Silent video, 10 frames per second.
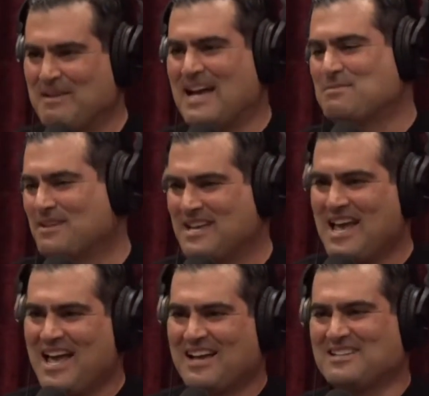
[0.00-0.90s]
Jamie
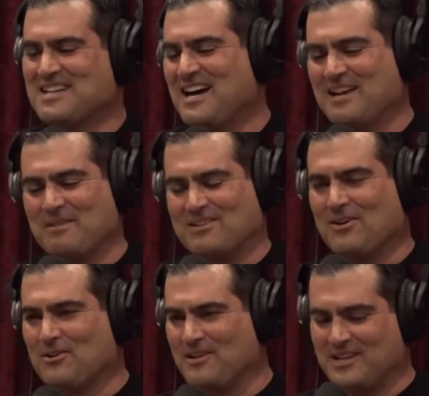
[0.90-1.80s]
Haspel because I am a
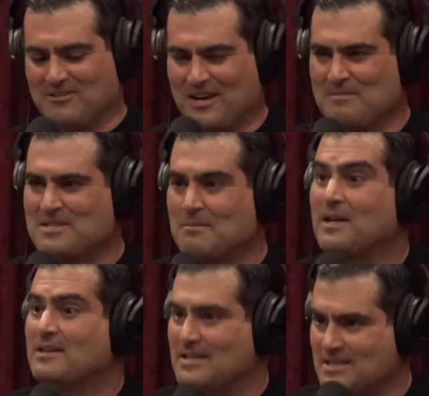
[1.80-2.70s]
total ignoramus,
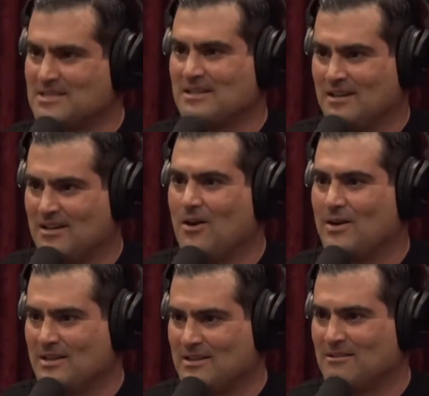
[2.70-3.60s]
but this is a
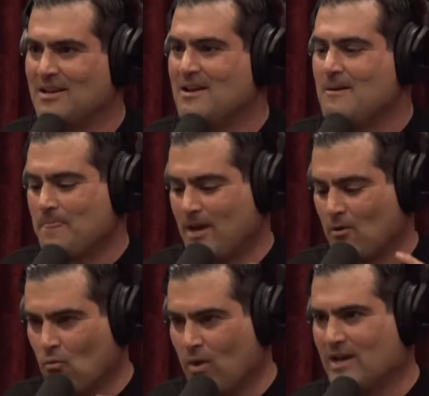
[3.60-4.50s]
going theory that
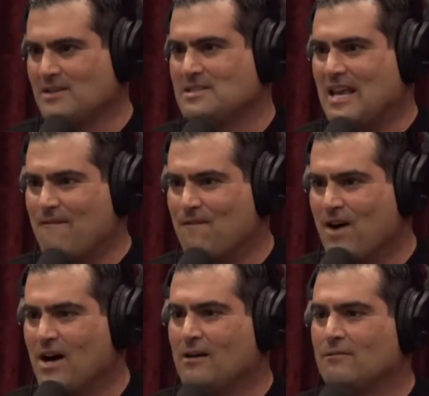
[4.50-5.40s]
oh whales
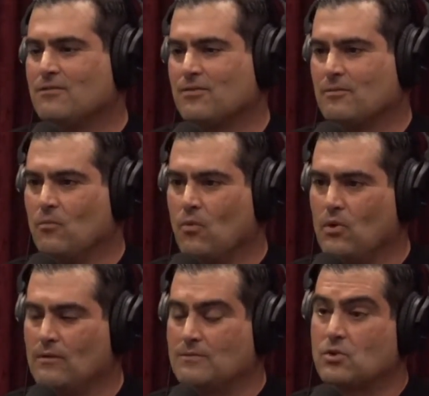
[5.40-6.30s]
evolved from
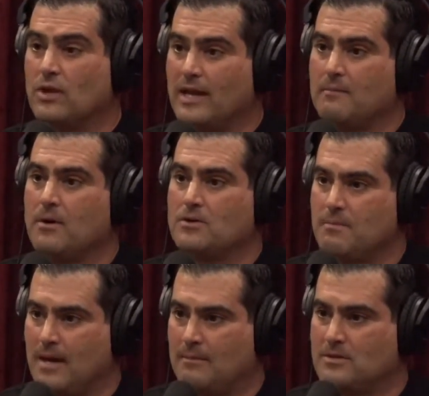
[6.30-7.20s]
wolves. So like
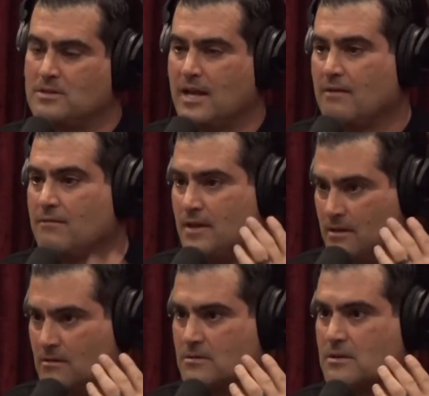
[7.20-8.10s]
most mammals, they have
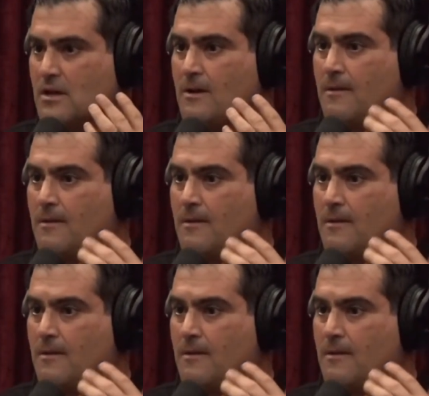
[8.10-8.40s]
ears.